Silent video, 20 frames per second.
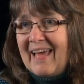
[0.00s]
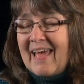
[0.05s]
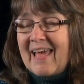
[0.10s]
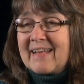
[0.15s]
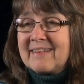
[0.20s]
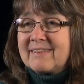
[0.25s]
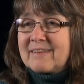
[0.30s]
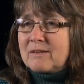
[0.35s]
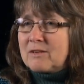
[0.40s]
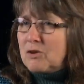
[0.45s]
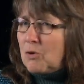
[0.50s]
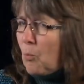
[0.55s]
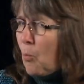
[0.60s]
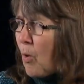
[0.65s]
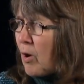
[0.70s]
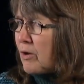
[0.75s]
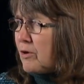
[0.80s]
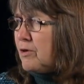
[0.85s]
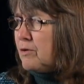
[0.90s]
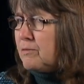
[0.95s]
and said, you know,
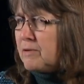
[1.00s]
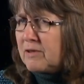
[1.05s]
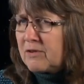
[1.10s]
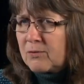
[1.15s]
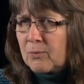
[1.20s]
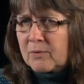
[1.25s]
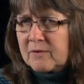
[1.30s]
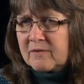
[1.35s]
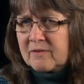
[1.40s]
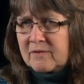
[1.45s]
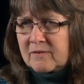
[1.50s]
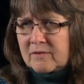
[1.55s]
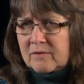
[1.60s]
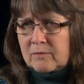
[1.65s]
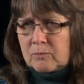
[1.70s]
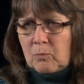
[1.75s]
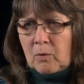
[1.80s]
what are your resources?